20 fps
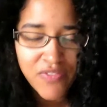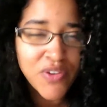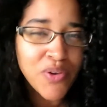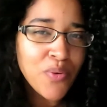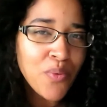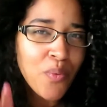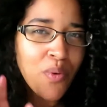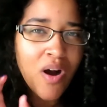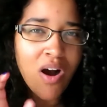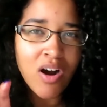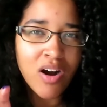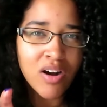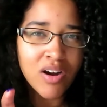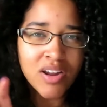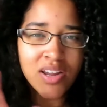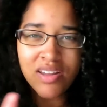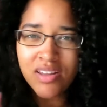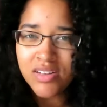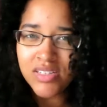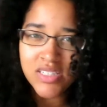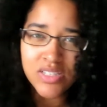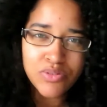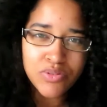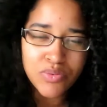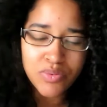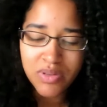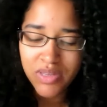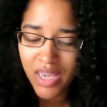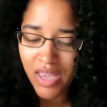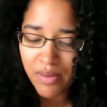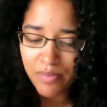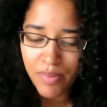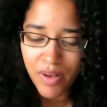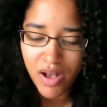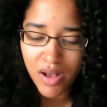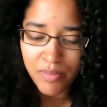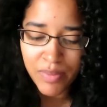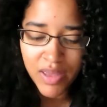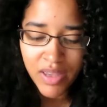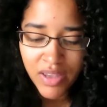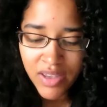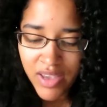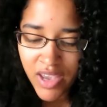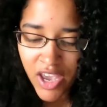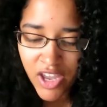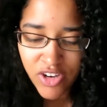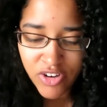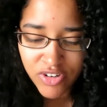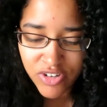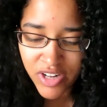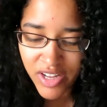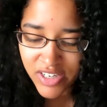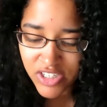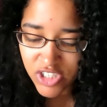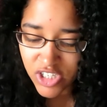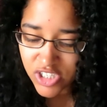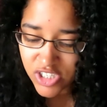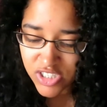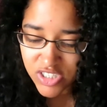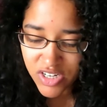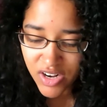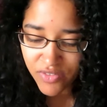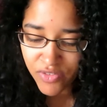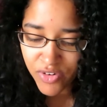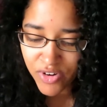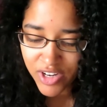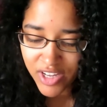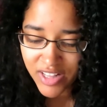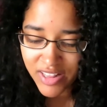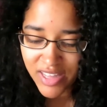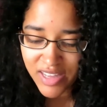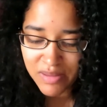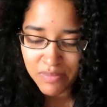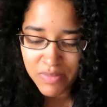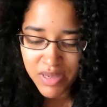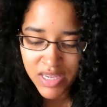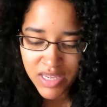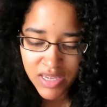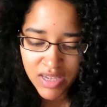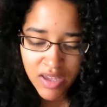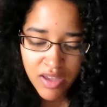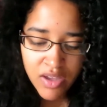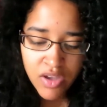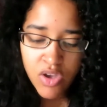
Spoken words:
you are into K-pop and you're like just discovering it like me,